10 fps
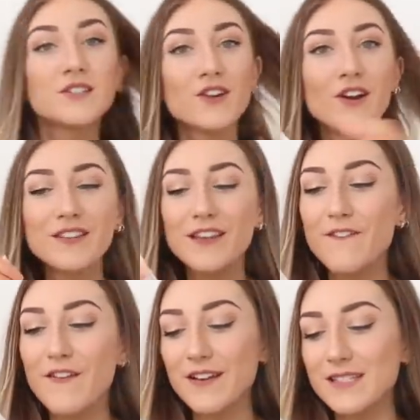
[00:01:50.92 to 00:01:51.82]
So the
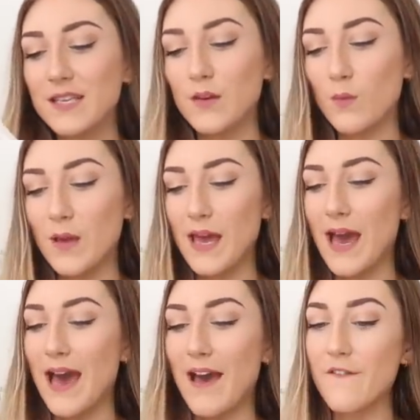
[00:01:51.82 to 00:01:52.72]
first thing we
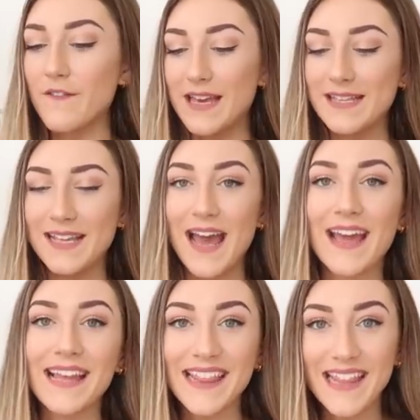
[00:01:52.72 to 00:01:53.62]
have is
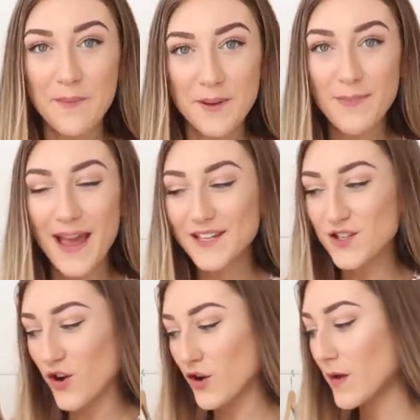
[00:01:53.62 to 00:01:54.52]
a leopard
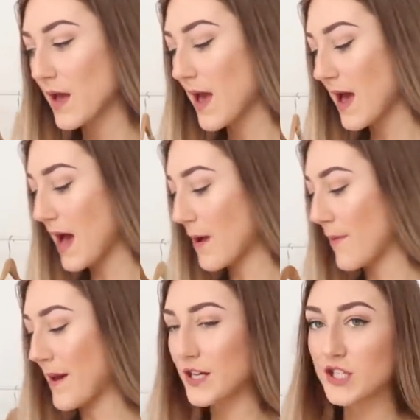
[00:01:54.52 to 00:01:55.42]
bandeau. I'm
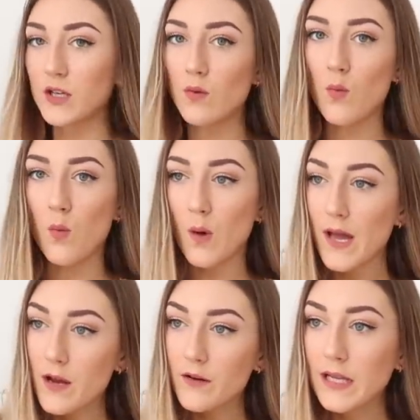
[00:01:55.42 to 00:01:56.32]
actually
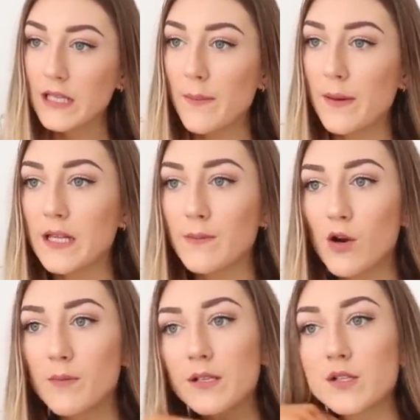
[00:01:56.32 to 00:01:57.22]
wearing leopard at the
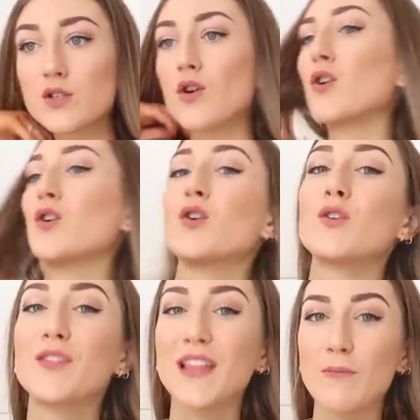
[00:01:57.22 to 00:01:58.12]
moment, so
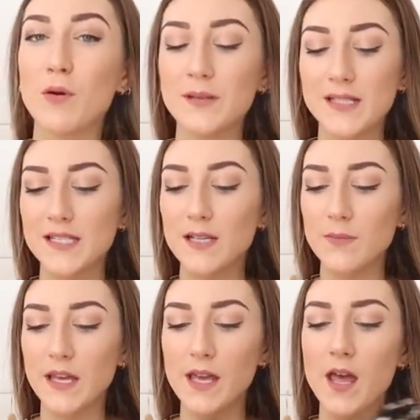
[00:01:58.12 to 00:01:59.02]
that probably says
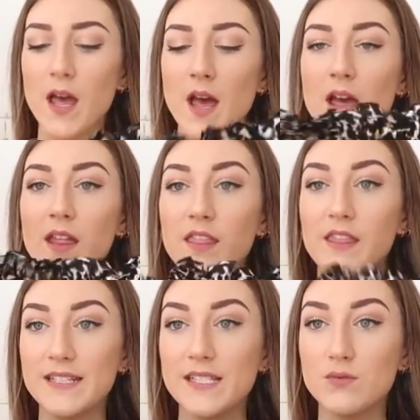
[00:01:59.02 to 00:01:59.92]
something.
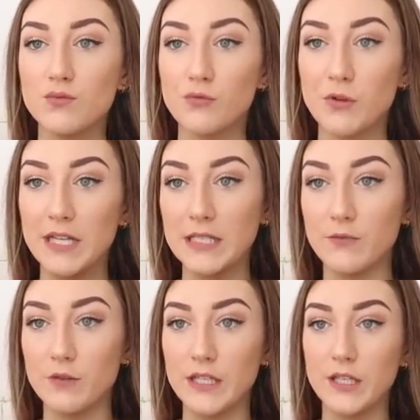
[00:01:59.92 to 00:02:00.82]
This is really,
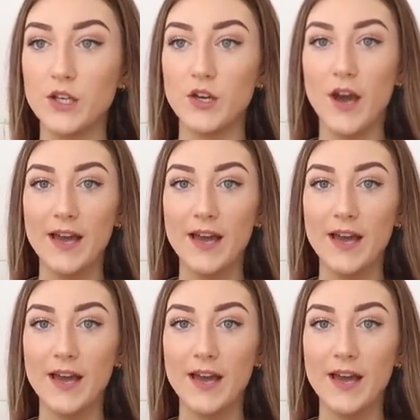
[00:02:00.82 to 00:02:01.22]
really cute.